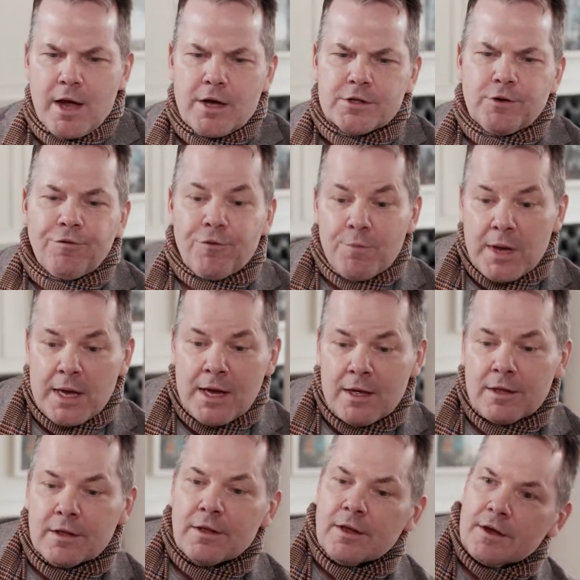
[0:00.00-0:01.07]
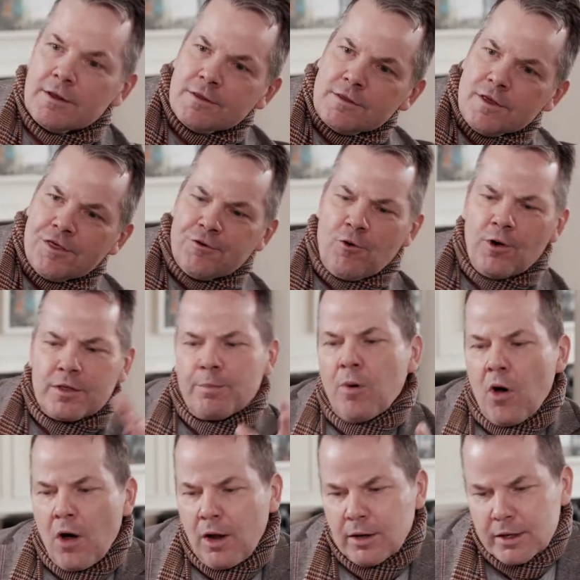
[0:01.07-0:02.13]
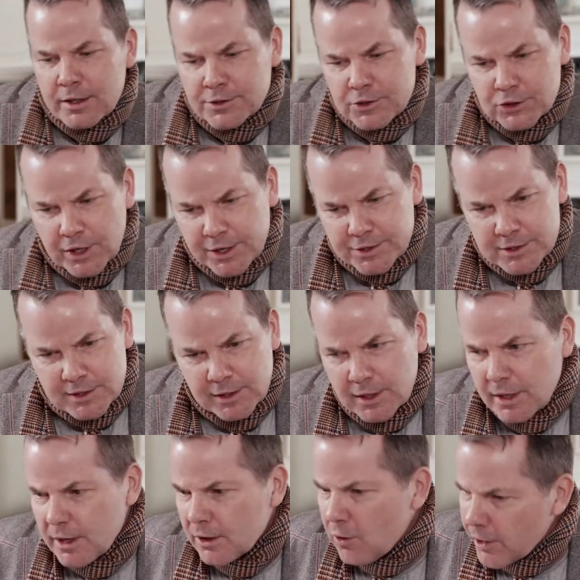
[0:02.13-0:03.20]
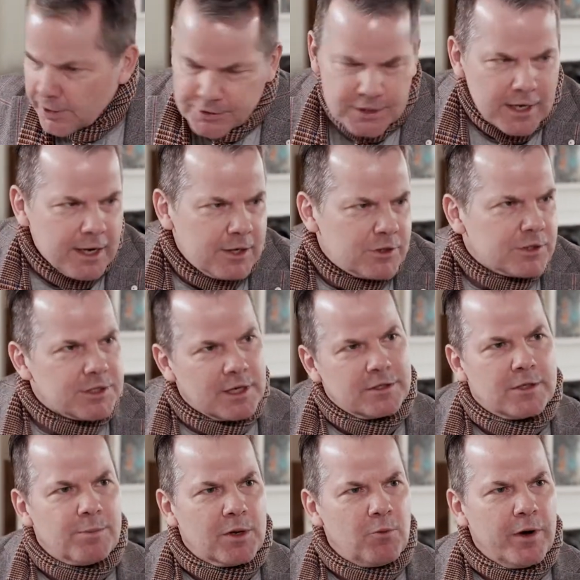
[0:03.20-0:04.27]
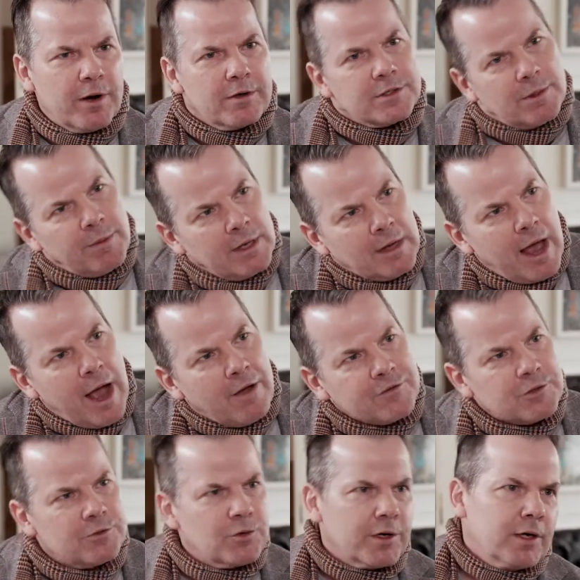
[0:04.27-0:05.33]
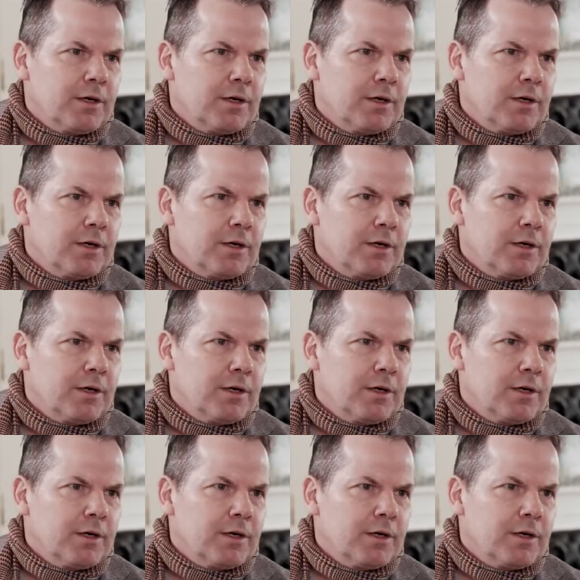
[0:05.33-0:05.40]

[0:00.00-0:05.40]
So for me, the throwing the ball is just going on stage and saying something weird and somebody laughs or doing